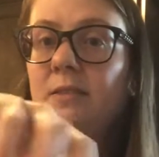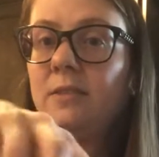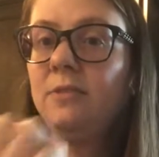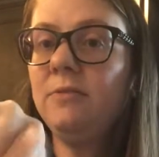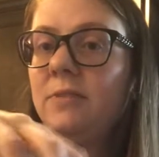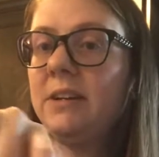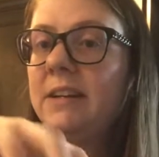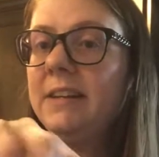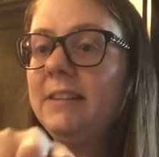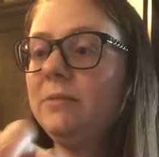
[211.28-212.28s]
All
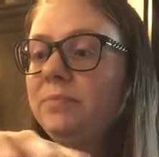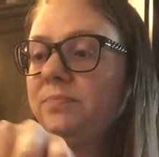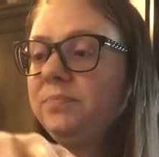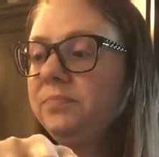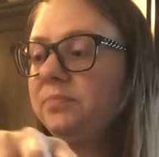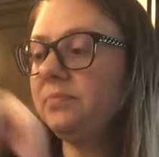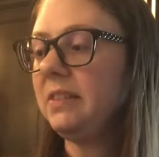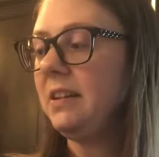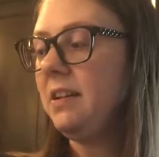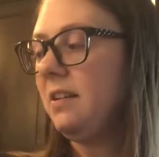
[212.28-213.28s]
right.
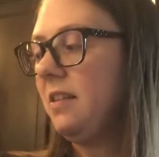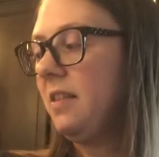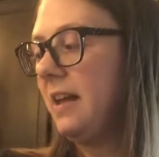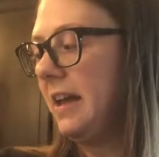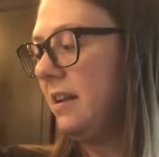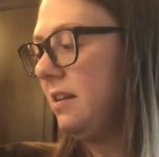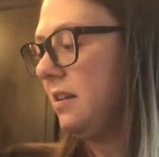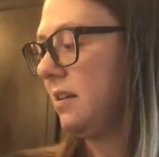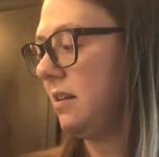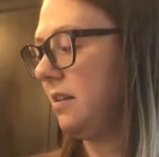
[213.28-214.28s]
Then,
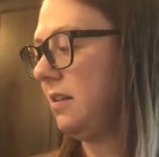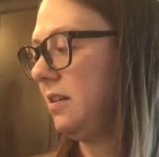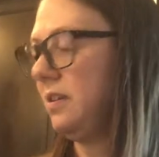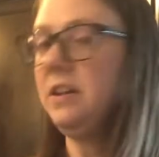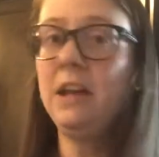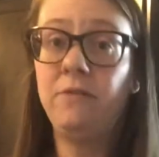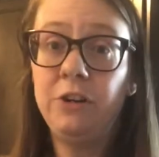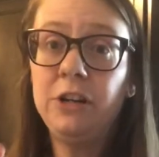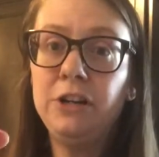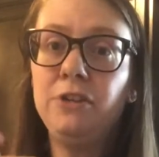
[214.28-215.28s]
if
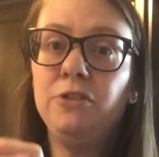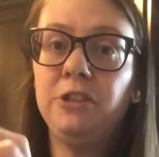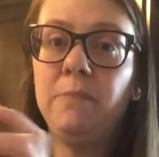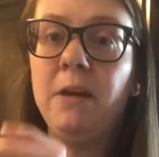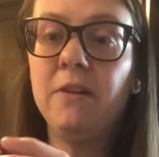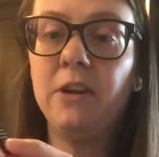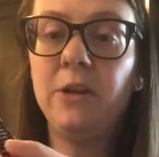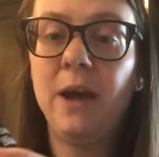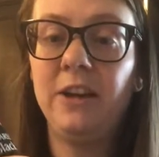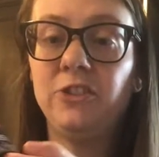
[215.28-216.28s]
you're gonna use turmeric,
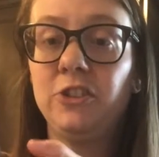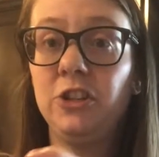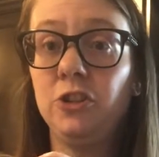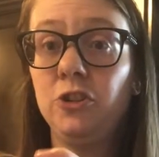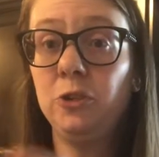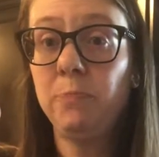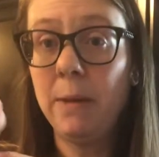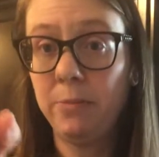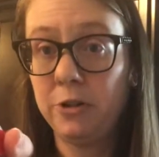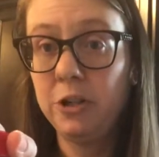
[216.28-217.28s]
you actually should use
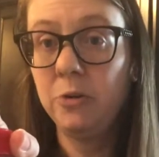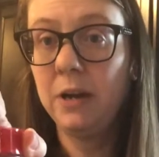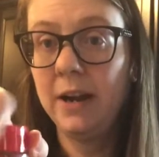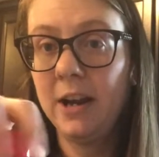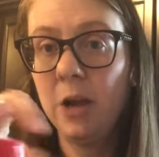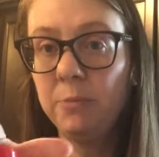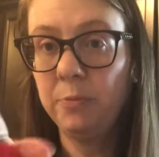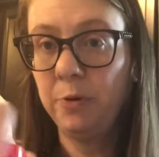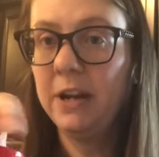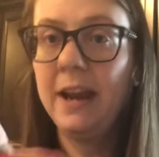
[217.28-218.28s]
pepper too. It kind of helps
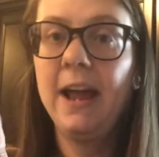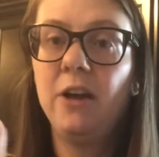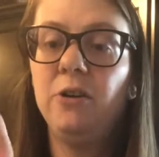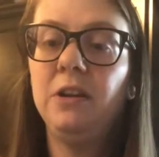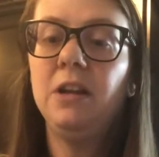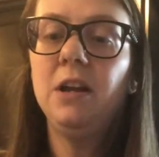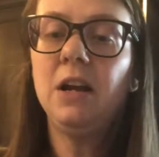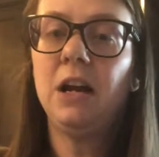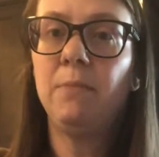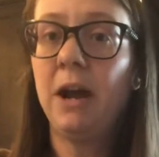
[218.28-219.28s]
bring it out.
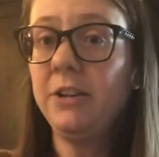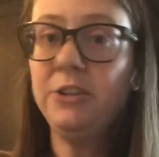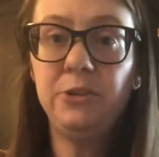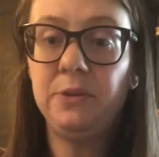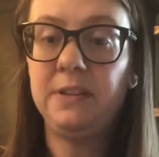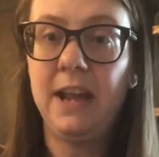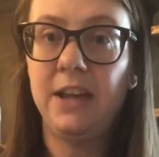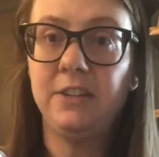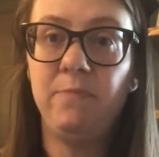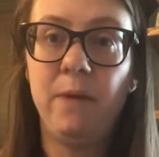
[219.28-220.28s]
I just do a
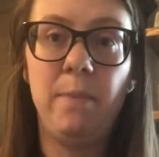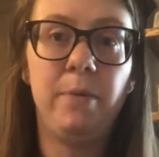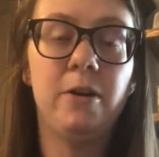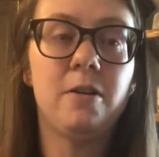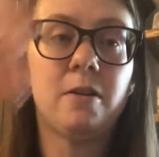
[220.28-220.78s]
dash of pepper.